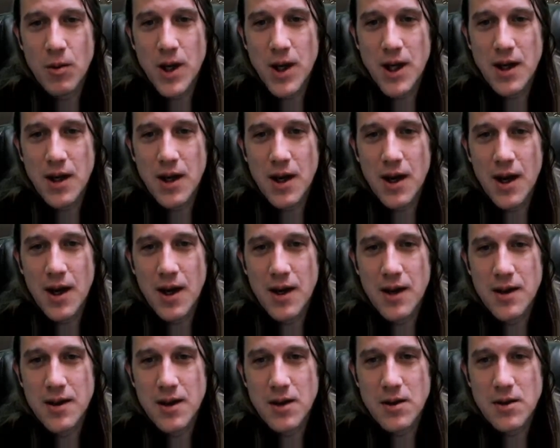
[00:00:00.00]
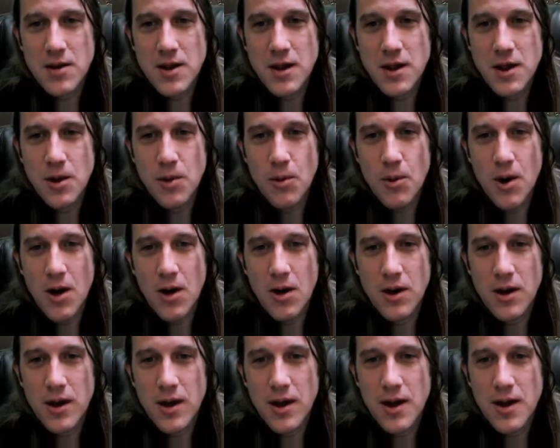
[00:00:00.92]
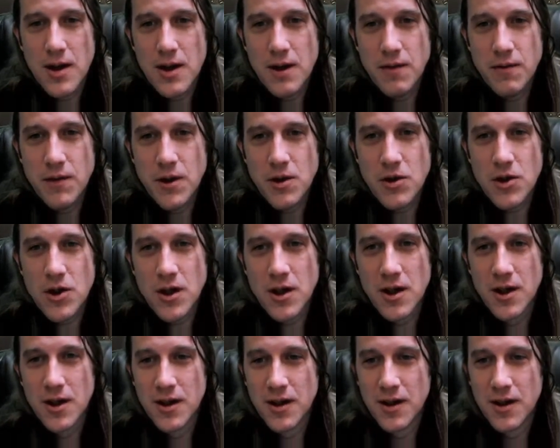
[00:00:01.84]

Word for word: week, and I'll see you all in the future.